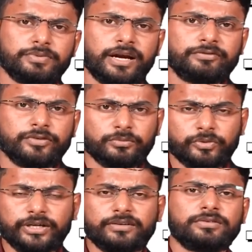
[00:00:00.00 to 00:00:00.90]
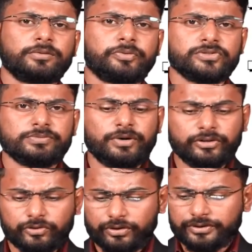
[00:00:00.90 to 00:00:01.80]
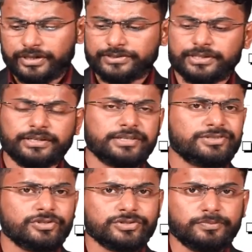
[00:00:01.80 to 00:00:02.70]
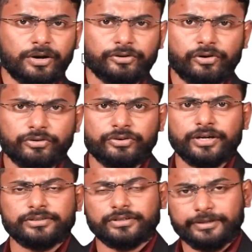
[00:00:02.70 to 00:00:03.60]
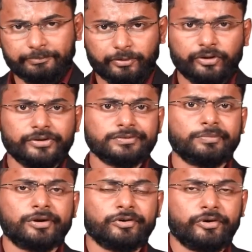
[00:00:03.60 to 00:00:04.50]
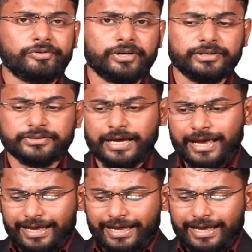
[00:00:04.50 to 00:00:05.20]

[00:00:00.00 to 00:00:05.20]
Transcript: platform to develop your smart contracts and test your smart contracts and deploy your smart contracts.